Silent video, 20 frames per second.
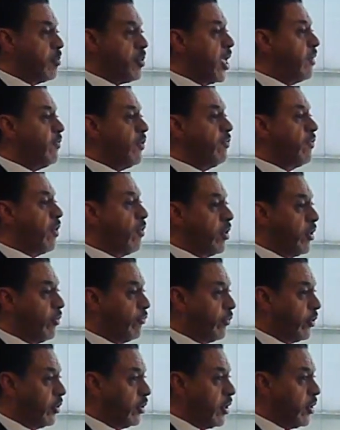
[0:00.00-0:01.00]
behaving very
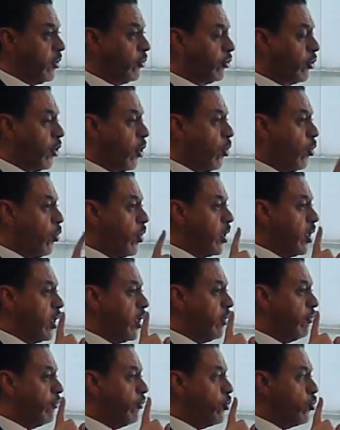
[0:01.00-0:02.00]
differently. So
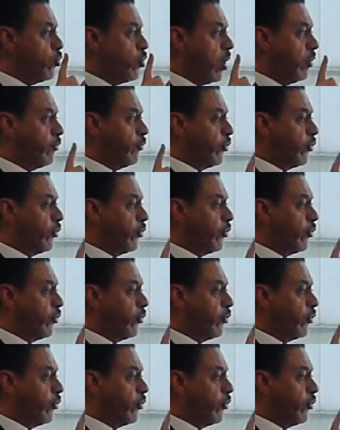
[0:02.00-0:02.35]
if you are,